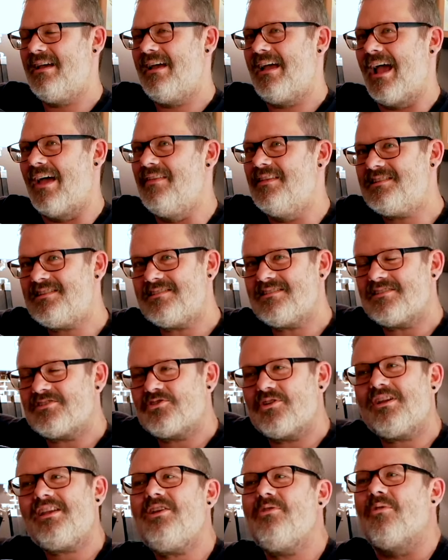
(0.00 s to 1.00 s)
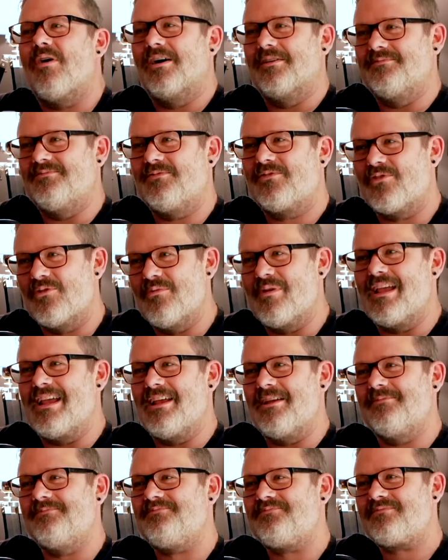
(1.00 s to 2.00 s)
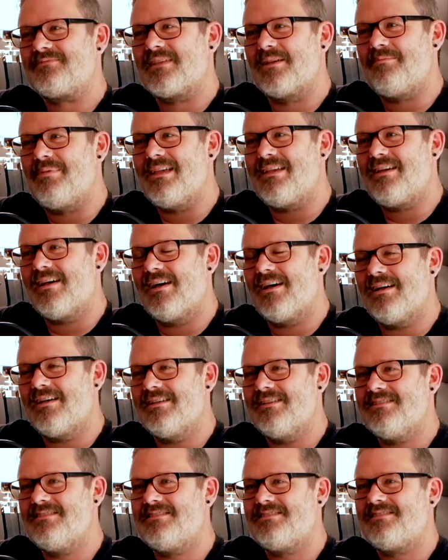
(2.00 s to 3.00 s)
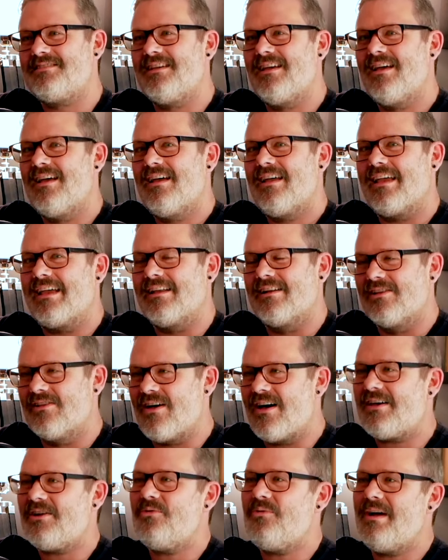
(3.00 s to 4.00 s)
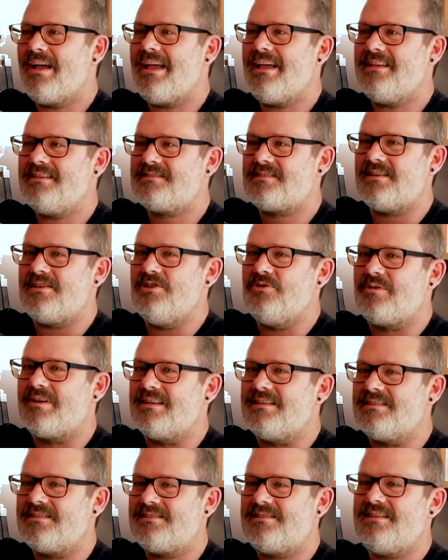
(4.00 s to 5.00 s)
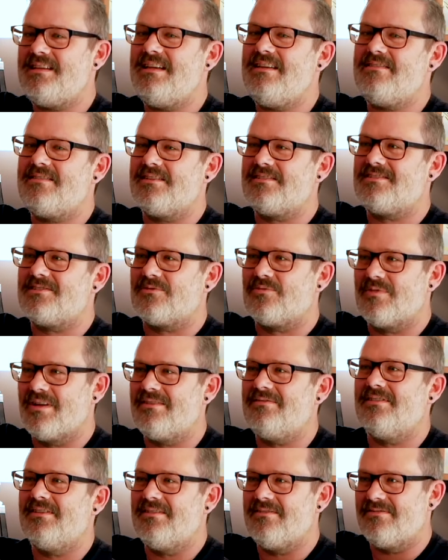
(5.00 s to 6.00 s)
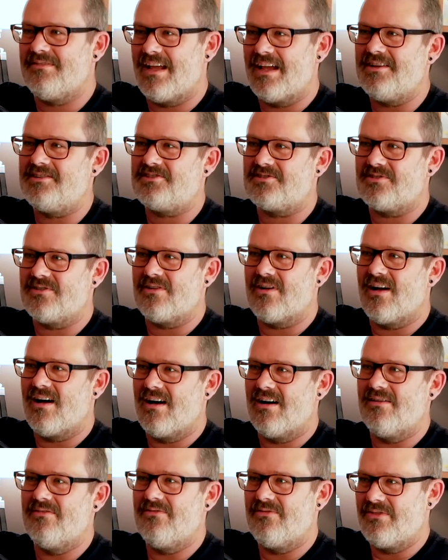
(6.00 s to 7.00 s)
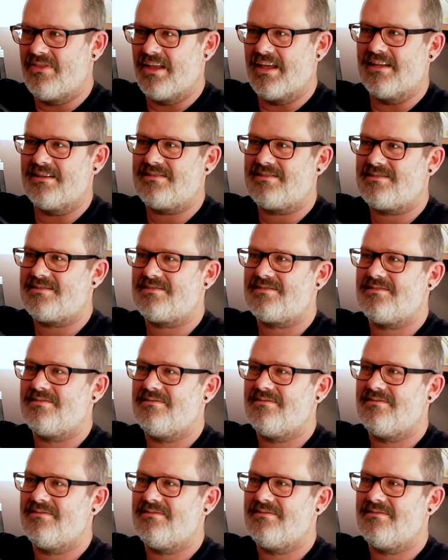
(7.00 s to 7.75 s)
And this is a tricky one for me because in a lot of ways you can see the derivative nature of this